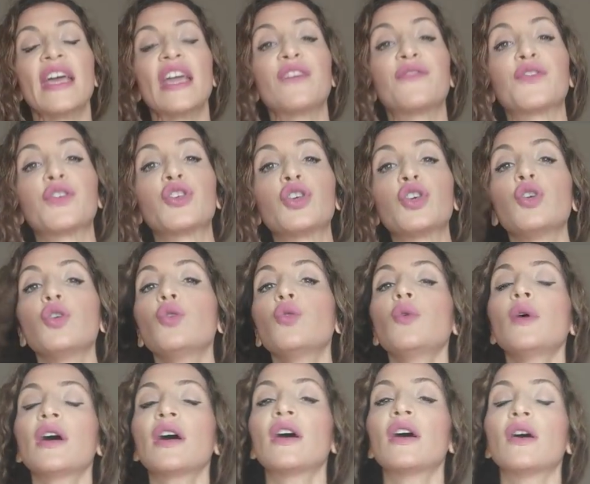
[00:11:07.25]
If
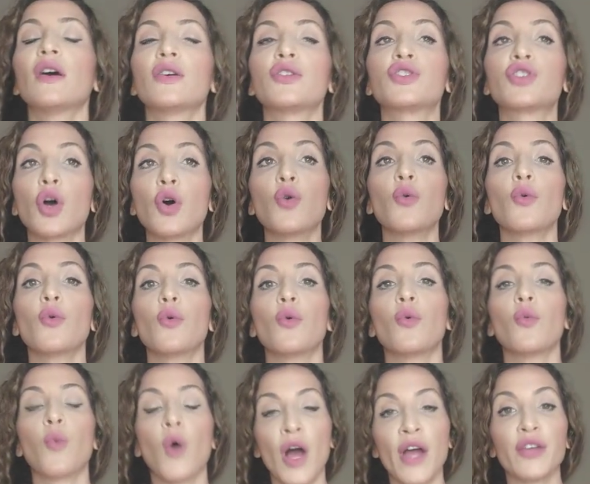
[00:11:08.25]
you don't
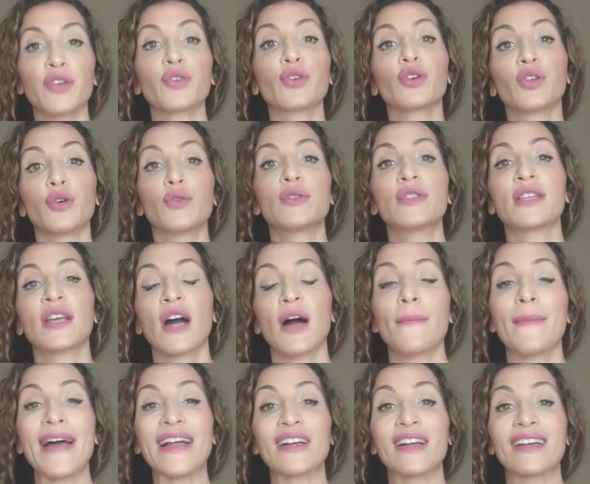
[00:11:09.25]
want your clothes to
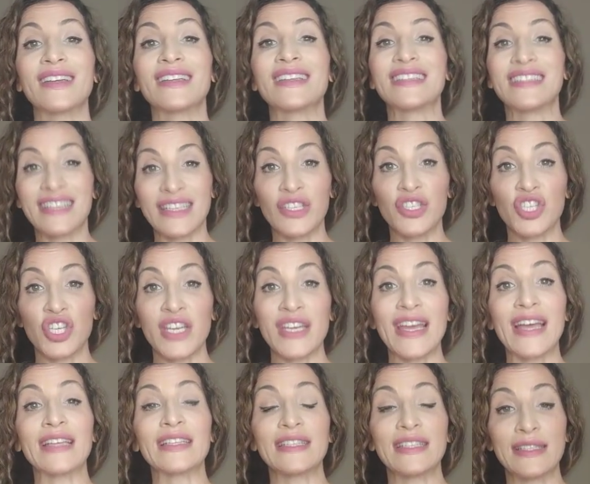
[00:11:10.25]
come back
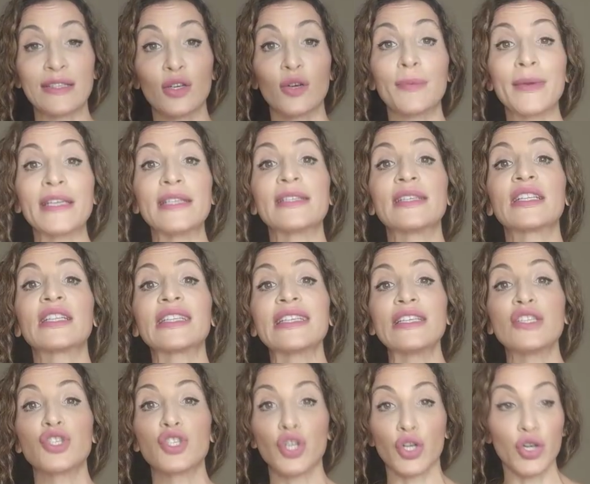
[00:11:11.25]
dingy and still
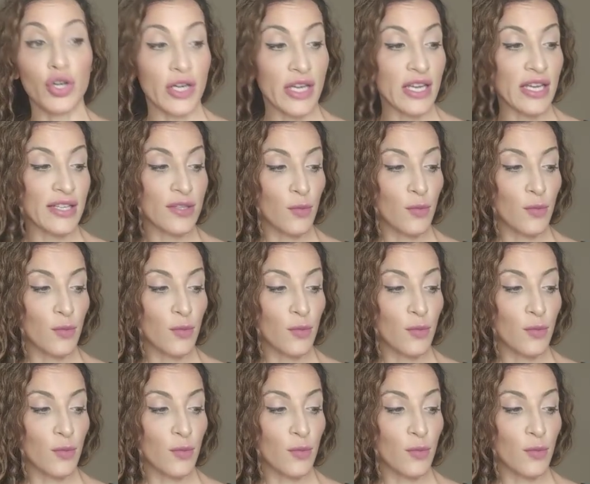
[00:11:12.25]
basically dirty,